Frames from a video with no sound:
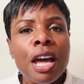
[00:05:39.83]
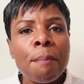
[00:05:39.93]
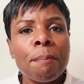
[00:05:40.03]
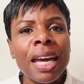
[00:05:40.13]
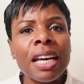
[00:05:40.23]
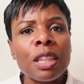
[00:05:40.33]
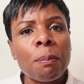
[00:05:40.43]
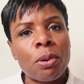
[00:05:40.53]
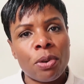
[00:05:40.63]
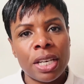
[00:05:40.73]
Make the
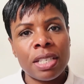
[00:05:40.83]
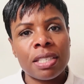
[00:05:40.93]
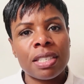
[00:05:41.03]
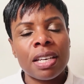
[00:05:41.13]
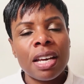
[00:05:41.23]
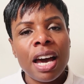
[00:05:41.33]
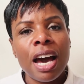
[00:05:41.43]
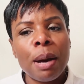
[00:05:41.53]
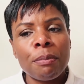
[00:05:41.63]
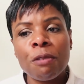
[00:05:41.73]
point.
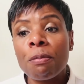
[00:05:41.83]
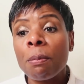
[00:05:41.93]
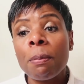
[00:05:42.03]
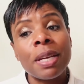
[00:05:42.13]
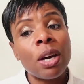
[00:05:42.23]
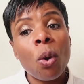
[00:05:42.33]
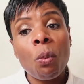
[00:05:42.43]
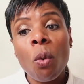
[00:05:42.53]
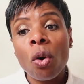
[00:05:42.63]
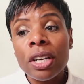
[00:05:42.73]
You've probably
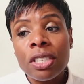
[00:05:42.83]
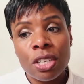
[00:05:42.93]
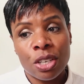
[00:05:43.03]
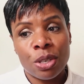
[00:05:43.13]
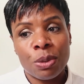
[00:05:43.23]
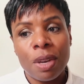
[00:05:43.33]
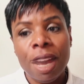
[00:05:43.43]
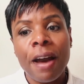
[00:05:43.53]
got one or two